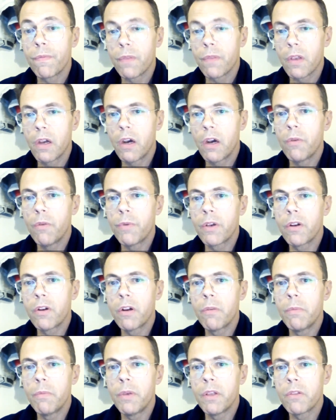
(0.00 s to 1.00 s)
how we're going
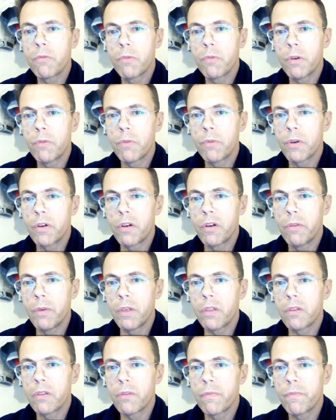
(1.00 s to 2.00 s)
to meet, when we're going to
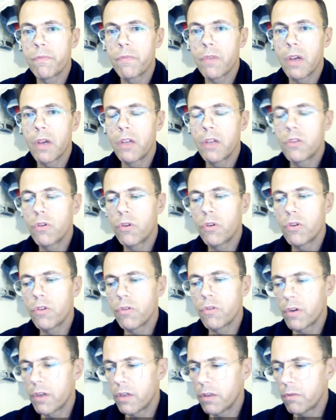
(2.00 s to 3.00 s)
meet. I told you
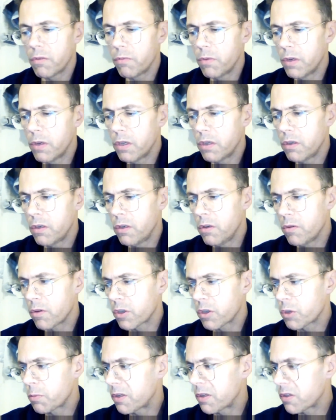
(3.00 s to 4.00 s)
already, when you
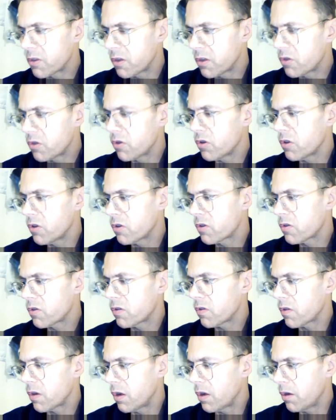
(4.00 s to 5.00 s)
express interest,
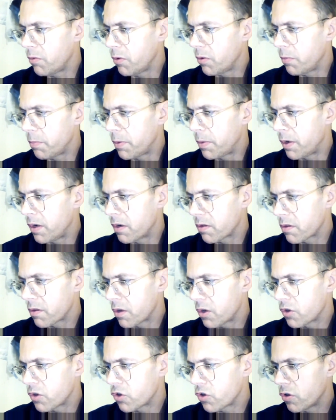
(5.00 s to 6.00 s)
I will pay
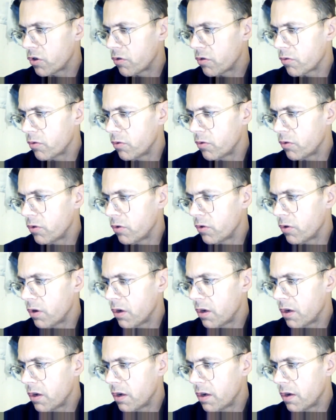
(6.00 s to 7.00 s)
attention to
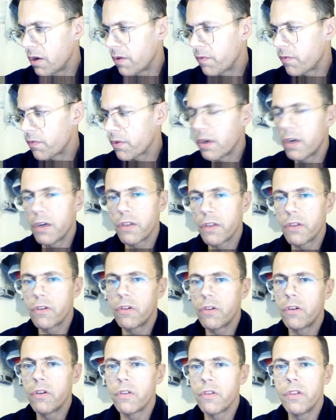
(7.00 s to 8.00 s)

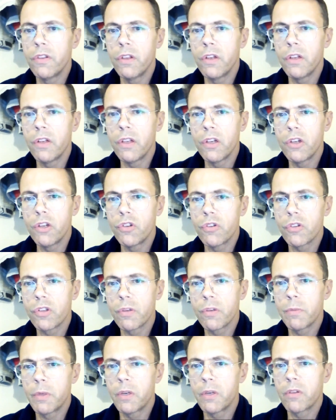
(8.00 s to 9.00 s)
other than issues
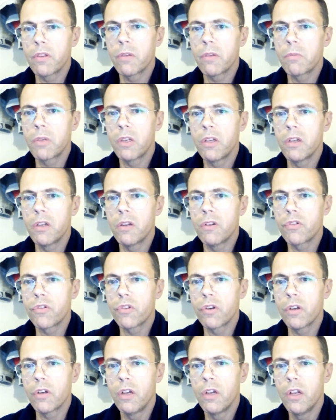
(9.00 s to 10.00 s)
about MK
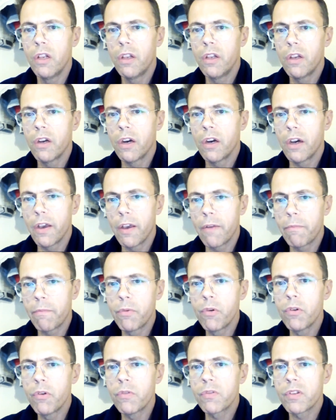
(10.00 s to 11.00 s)
Ultra. I have
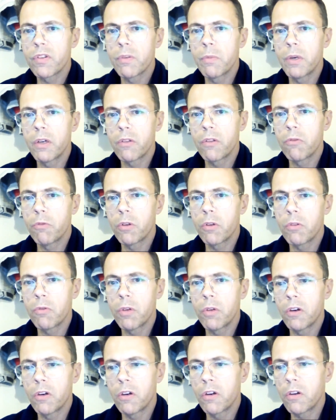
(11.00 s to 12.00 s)
proofs about what
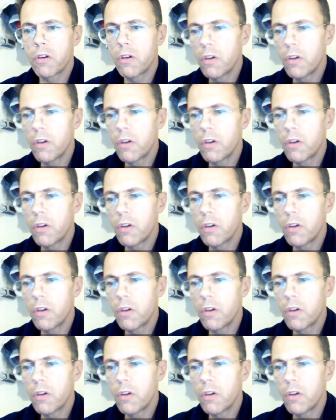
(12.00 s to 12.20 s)
went on,